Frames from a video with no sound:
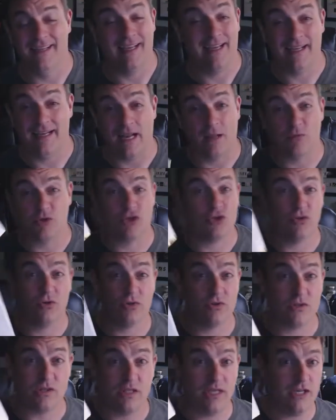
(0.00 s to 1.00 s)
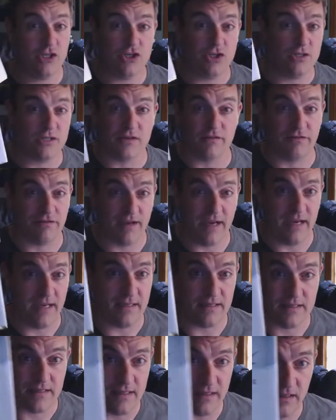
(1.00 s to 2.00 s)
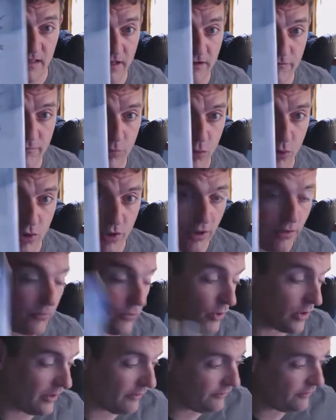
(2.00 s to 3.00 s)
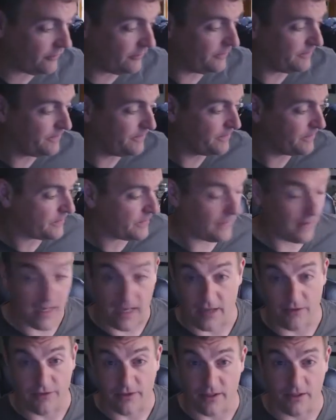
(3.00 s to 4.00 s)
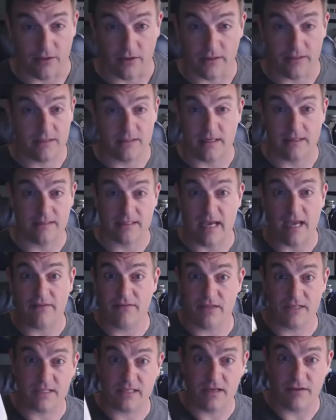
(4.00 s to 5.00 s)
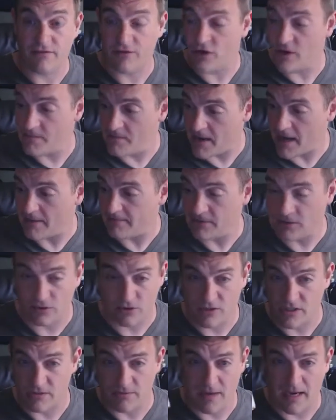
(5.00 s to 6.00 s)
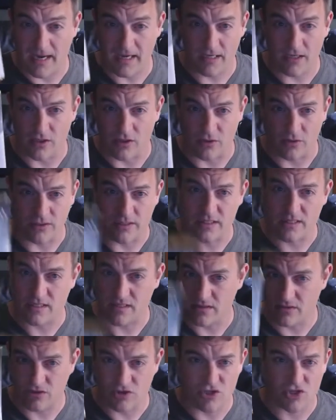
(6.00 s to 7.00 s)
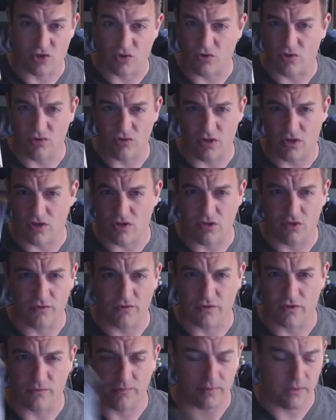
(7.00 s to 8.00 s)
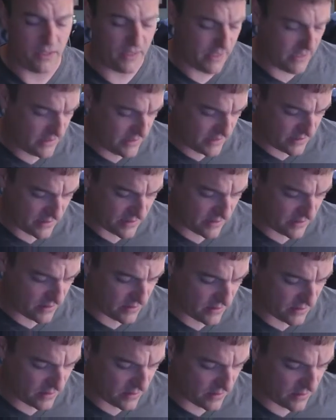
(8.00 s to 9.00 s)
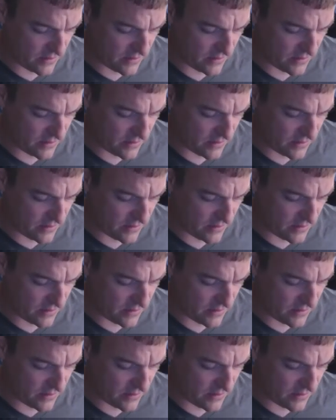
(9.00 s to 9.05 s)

And I'm sure there's legions of fans that love Borkum Riff out there. It's obviously a very popular tobacco. It's still sold all over the place, and